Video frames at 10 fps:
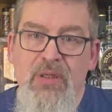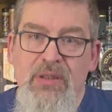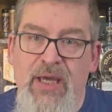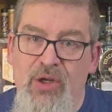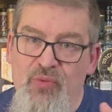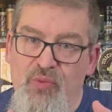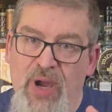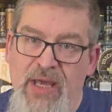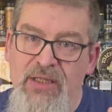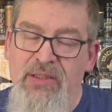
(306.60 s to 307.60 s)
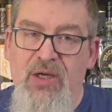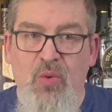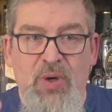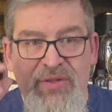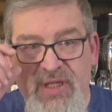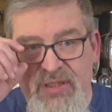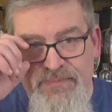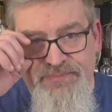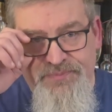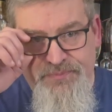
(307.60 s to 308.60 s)
kind of right in there with it.
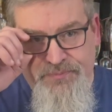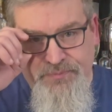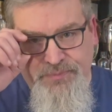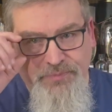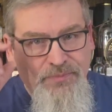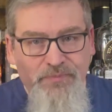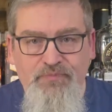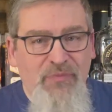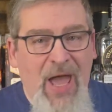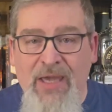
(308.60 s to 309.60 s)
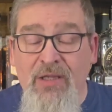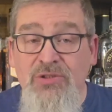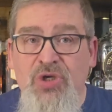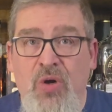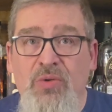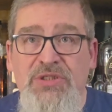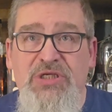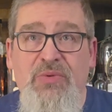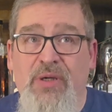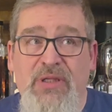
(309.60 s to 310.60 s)
I can totally
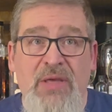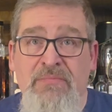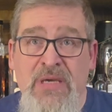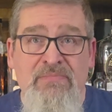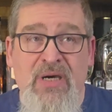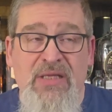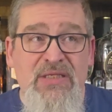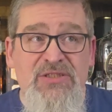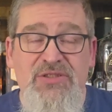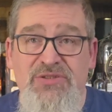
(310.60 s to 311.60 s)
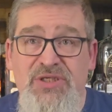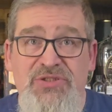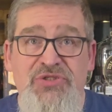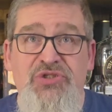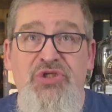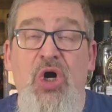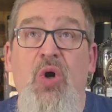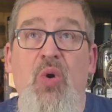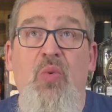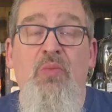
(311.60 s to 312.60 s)
see what they mean by this is just
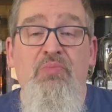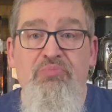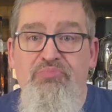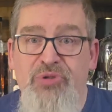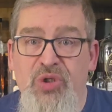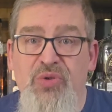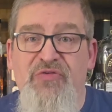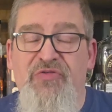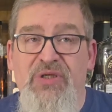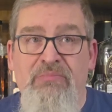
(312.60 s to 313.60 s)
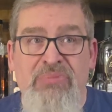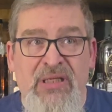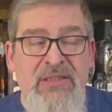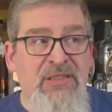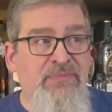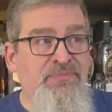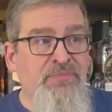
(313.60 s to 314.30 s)
so beautifully blended,